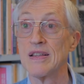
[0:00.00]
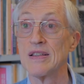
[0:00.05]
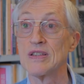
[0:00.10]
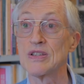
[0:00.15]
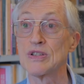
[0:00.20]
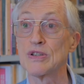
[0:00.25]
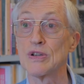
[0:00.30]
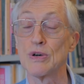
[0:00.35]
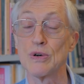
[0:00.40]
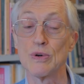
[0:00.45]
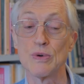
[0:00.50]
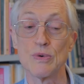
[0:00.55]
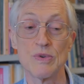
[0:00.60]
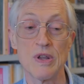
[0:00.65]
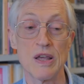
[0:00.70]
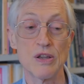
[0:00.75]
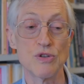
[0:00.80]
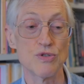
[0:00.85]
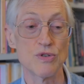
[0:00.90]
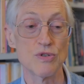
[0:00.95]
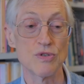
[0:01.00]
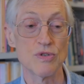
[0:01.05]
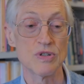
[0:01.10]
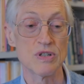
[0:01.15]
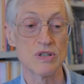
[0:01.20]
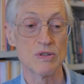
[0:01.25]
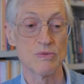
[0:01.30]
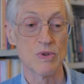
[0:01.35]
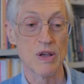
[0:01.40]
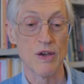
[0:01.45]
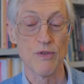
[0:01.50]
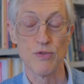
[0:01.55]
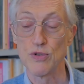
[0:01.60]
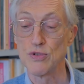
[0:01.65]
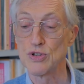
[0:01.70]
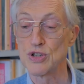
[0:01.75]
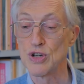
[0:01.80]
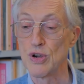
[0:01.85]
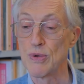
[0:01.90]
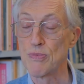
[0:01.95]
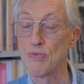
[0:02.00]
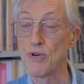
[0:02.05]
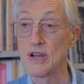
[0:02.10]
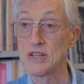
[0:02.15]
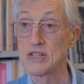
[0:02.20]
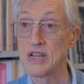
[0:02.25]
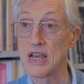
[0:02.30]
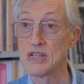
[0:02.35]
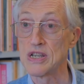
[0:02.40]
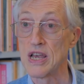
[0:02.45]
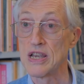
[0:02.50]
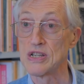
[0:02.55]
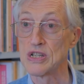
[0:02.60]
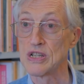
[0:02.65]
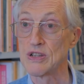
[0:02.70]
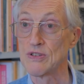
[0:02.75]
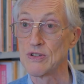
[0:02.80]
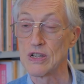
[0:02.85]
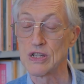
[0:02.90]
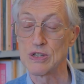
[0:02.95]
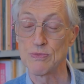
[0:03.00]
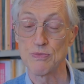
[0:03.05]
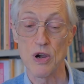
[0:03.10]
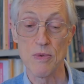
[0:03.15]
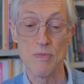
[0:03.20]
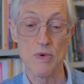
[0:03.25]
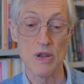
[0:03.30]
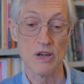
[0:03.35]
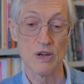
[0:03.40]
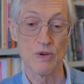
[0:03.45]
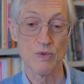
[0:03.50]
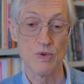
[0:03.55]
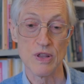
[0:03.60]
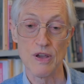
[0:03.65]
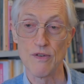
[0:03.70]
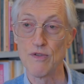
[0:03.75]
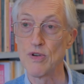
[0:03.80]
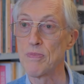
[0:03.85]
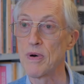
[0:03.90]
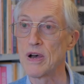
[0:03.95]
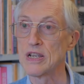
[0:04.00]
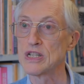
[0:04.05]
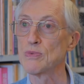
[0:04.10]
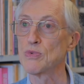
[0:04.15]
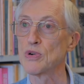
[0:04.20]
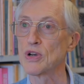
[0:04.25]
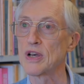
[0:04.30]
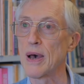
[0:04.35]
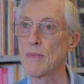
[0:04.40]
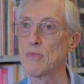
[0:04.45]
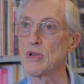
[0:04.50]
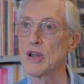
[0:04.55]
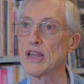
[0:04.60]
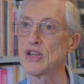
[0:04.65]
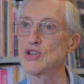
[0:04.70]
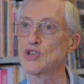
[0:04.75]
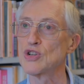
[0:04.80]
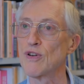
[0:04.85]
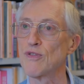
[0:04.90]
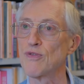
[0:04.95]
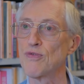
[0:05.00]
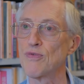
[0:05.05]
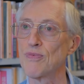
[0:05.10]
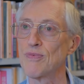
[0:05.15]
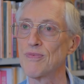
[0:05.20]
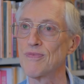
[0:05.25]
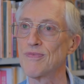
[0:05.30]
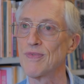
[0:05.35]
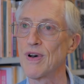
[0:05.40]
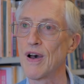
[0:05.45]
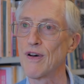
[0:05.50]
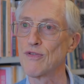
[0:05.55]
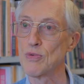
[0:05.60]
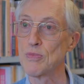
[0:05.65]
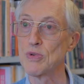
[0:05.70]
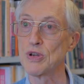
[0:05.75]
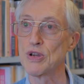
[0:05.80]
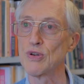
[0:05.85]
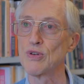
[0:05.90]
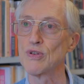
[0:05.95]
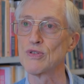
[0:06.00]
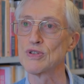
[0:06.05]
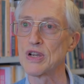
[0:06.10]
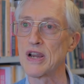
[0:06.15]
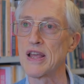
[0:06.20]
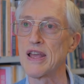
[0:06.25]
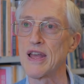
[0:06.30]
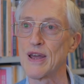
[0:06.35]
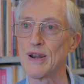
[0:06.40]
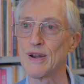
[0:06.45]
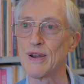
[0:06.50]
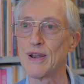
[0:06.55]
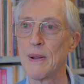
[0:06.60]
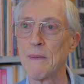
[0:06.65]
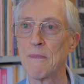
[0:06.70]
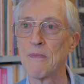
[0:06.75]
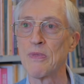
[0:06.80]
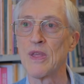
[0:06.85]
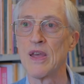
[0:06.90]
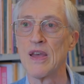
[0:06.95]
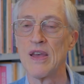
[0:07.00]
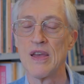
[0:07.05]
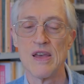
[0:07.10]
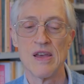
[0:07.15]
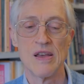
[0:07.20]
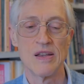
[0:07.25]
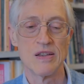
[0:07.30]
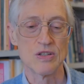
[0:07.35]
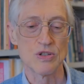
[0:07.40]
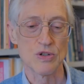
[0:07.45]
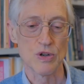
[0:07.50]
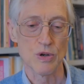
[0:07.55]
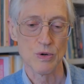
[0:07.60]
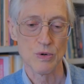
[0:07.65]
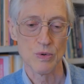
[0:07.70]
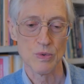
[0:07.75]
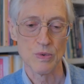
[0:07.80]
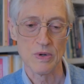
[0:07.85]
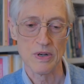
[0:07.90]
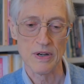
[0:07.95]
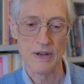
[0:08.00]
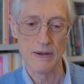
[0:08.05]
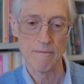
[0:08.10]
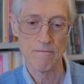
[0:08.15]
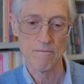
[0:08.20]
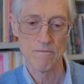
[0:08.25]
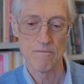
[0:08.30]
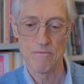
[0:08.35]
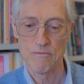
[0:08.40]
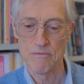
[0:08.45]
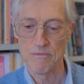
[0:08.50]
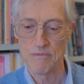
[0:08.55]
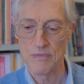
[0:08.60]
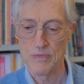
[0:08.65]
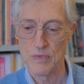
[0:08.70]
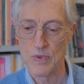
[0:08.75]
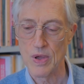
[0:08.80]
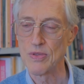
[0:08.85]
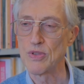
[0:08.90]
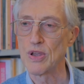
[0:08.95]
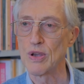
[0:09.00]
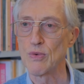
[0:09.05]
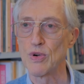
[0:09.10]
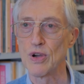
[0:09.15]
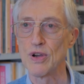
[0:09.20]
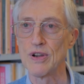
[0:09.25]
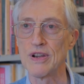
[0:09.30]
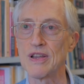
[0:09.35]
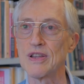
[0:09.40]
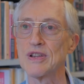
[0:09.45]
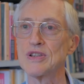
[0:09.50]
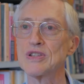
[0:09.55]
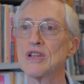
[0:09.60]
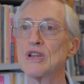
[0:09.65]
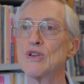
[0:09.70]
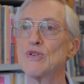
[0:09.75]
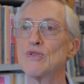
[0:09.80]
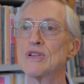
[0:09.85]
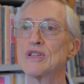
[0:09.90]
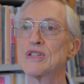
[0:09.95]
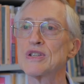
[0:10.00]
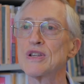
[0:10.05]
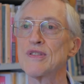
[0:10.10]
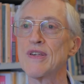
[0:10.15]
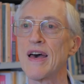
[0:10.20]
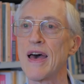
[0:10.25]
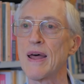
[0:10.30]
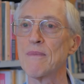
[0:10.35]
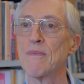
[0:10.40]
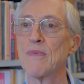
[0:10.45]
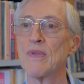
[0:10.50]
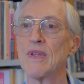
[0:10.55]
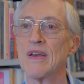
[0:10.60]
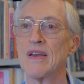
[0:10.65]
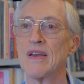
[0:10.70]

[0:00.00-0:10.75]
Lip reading: So nature's evolutionary process has experimented with every possible combination of the materials at hand. Mm-hmm. So I think we're going to continue to see that.